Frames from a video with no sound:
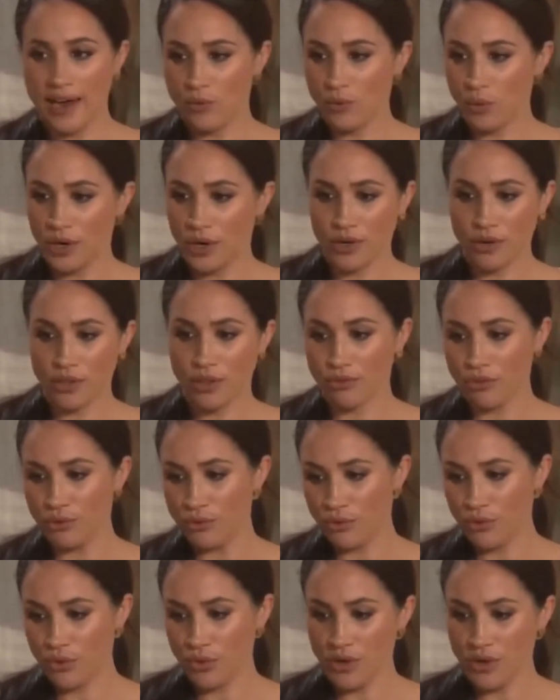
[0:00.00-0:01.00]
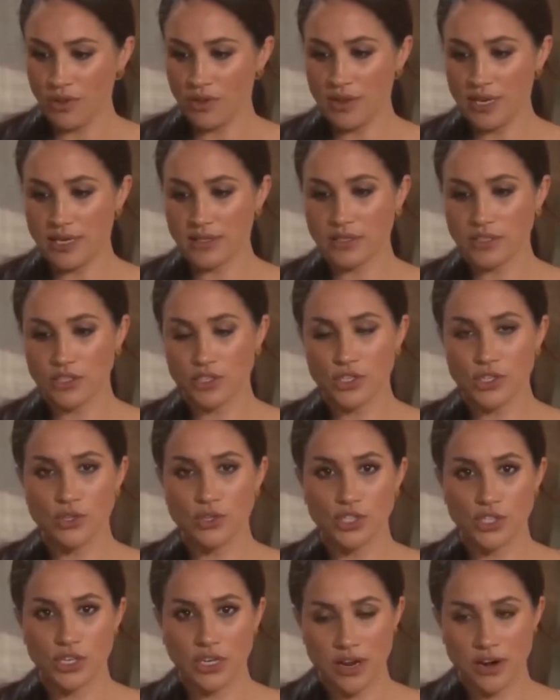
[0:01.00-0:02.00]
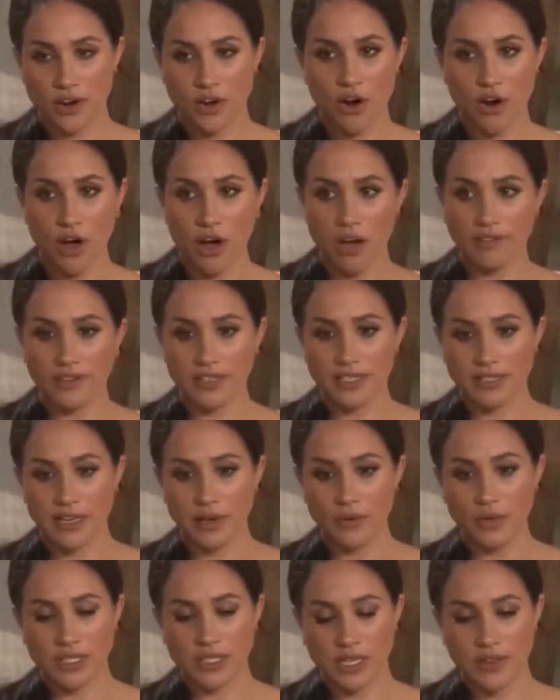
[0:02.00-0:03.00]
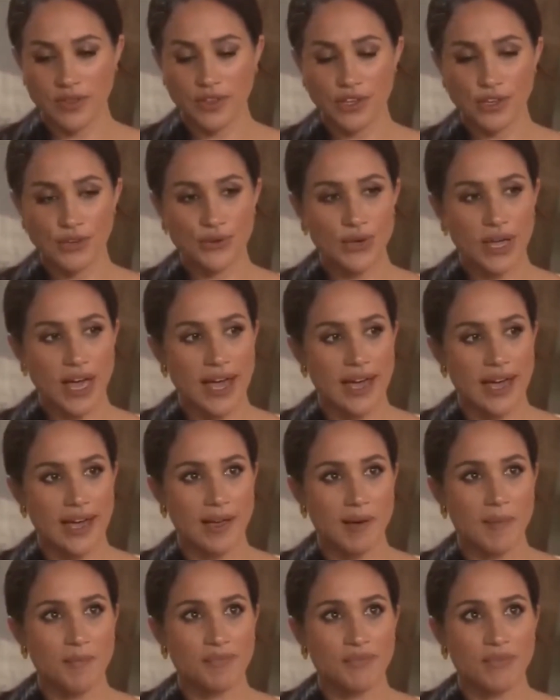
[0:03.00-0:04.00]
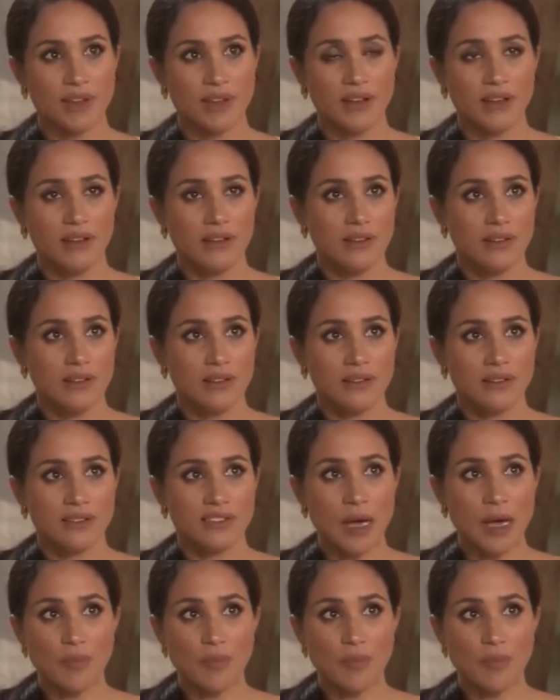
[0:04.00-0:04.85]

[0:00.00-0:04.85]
polished, scripted, packaged, and when vulnerability becomes a product, people